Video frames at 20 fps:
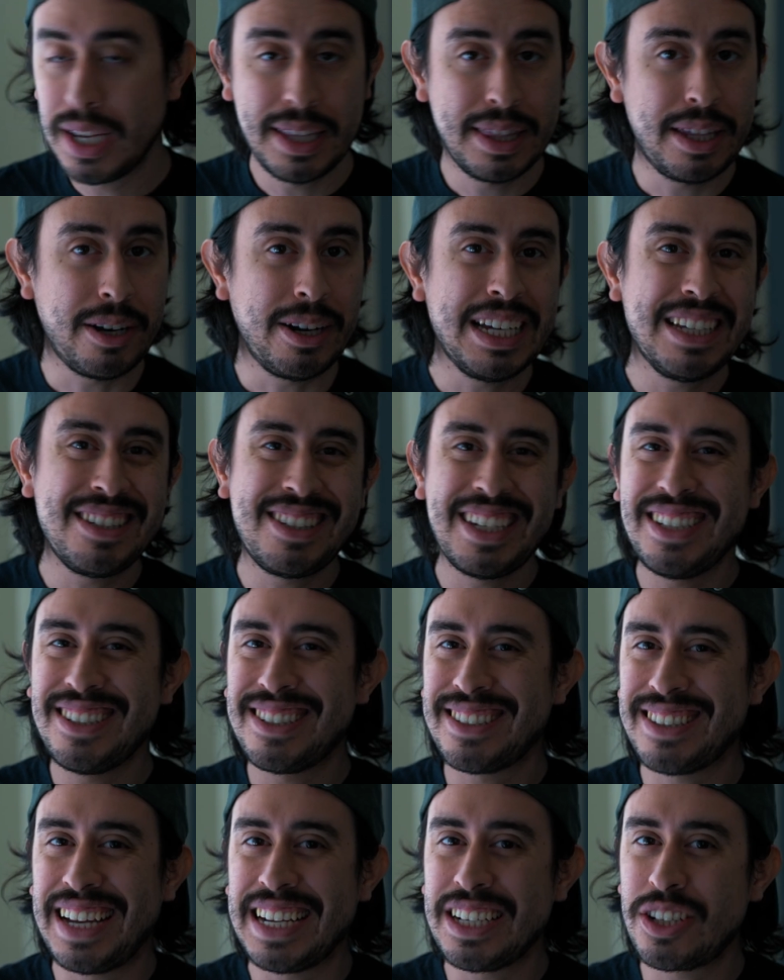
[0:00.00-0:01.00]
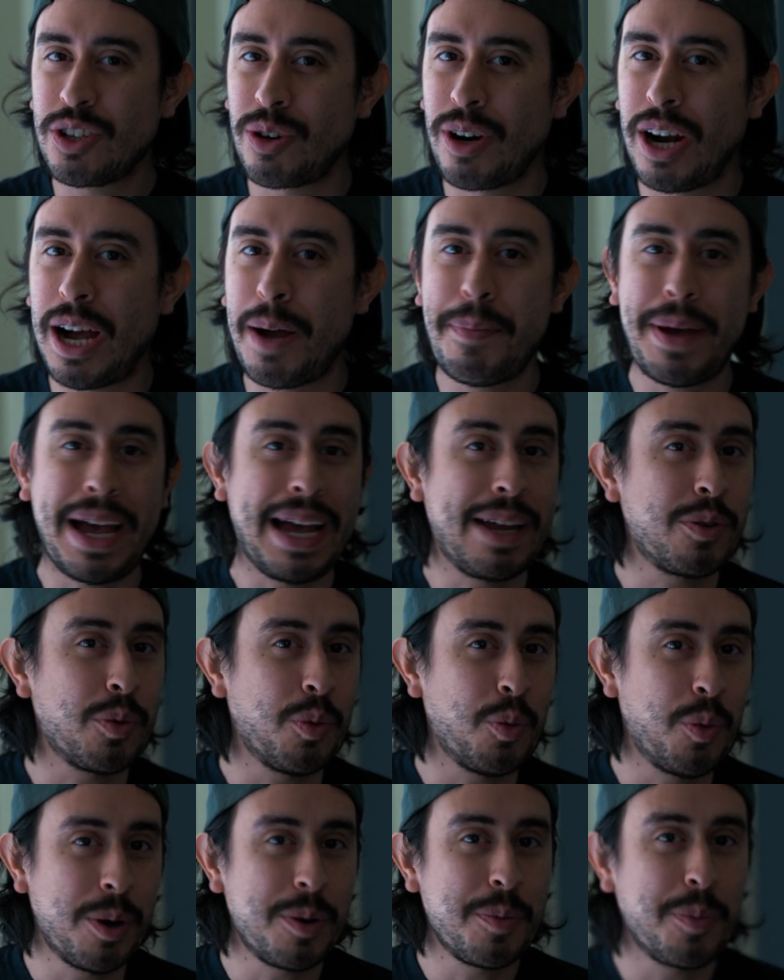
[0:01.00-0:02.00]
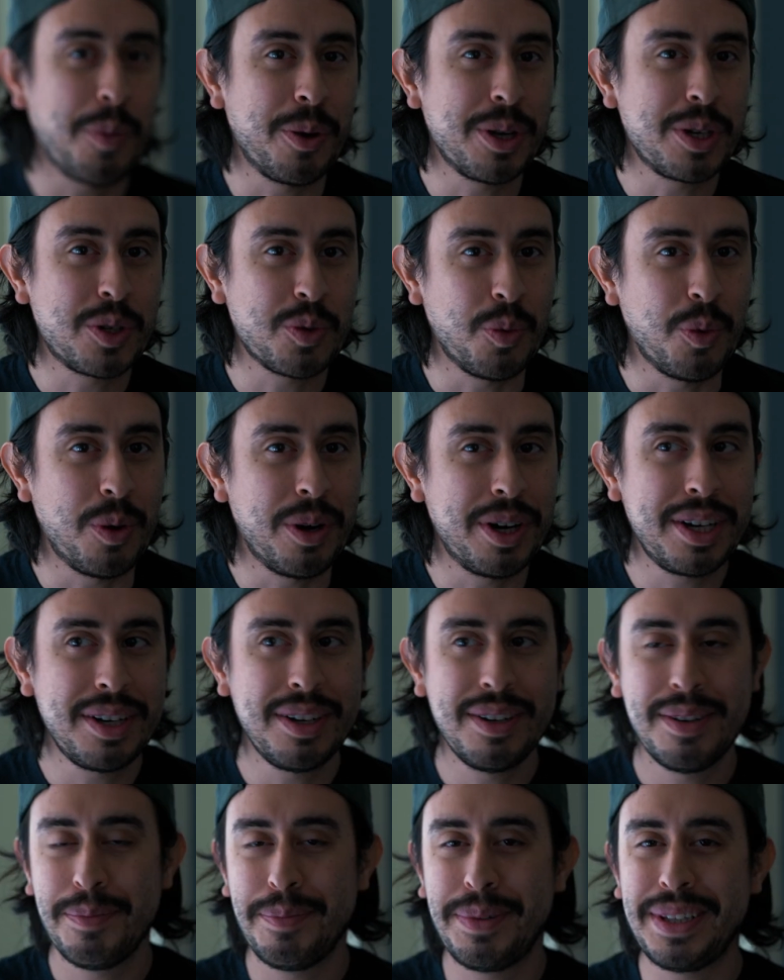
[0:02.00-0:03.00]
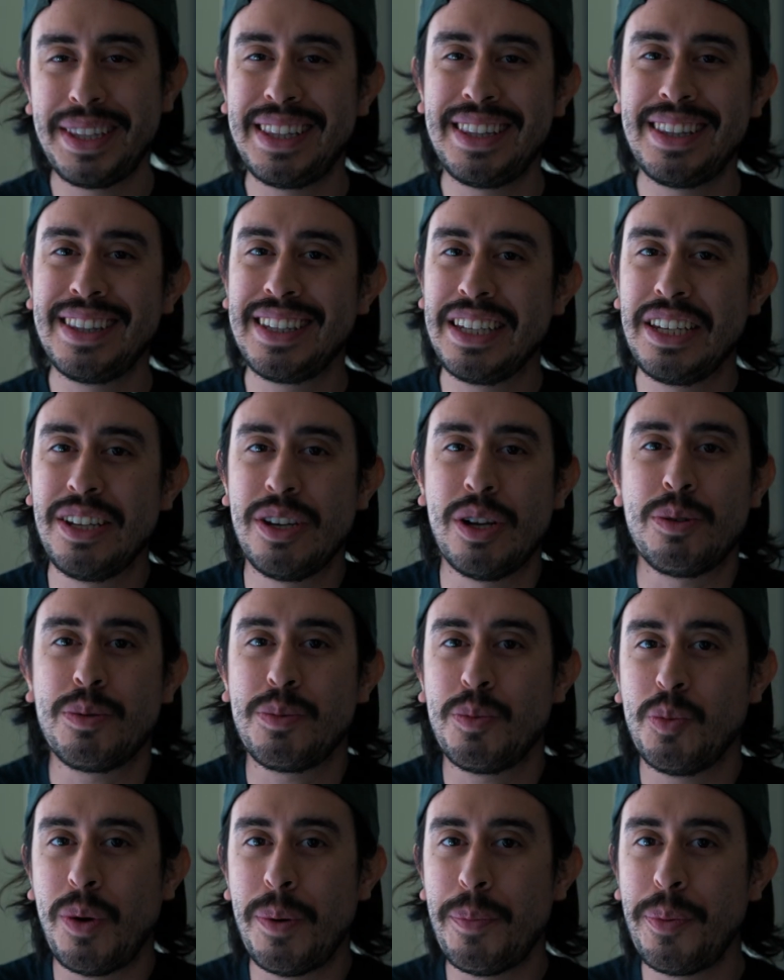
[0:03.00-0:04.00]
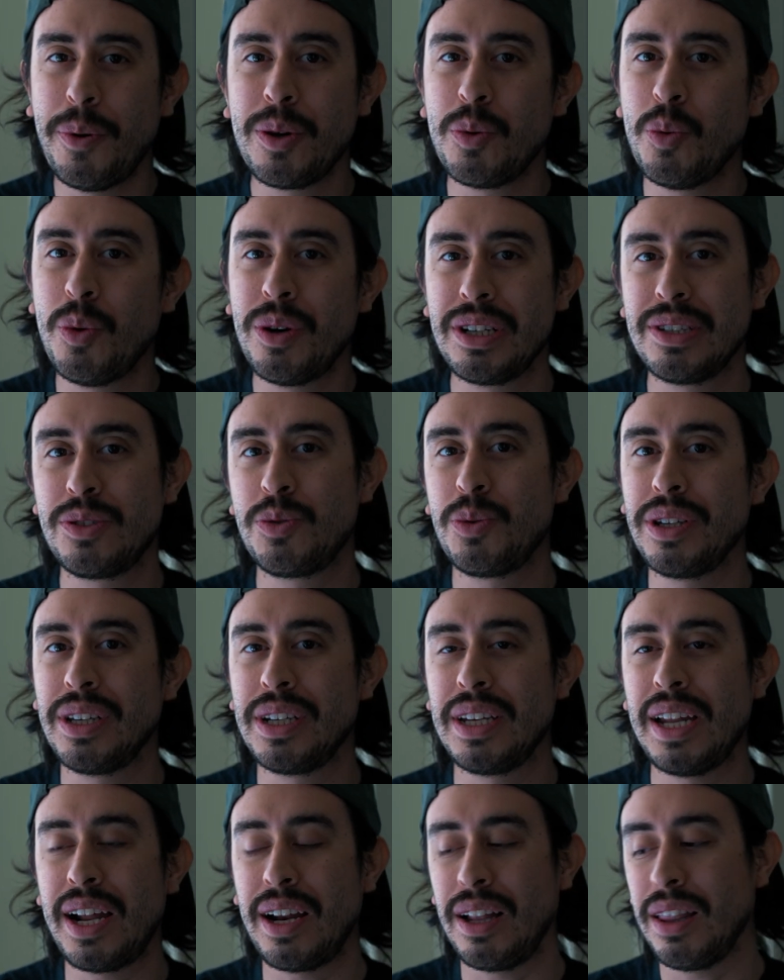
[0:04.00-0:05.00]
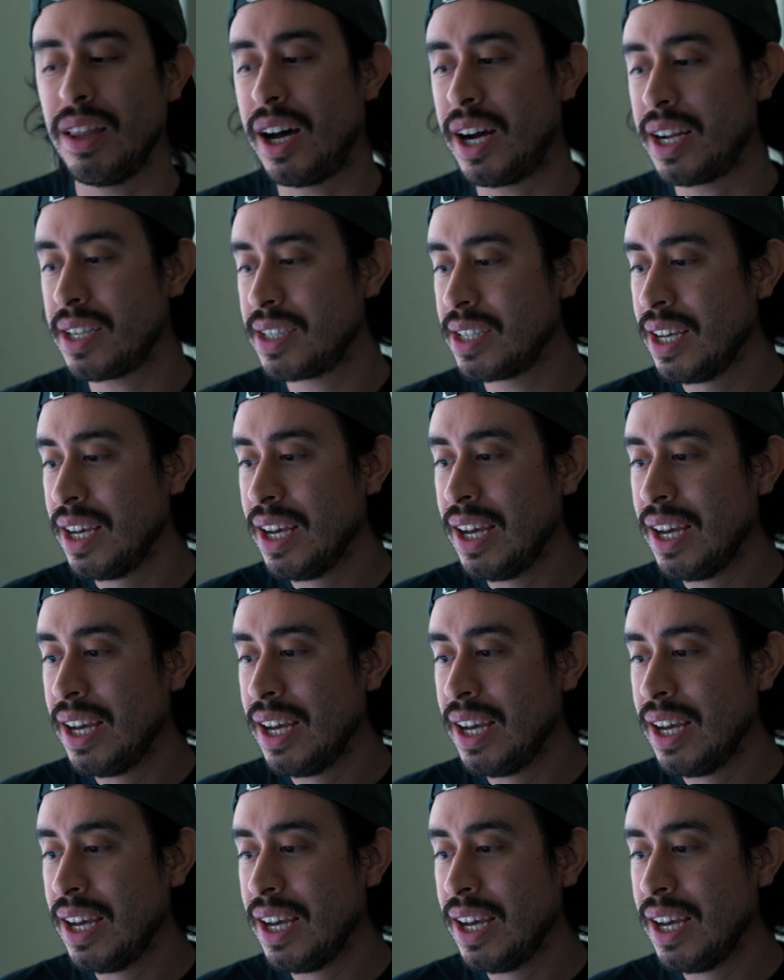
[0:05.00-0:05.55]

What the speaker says: There is a slight crop at 1.1, but you know, 1.1 is really not a lot.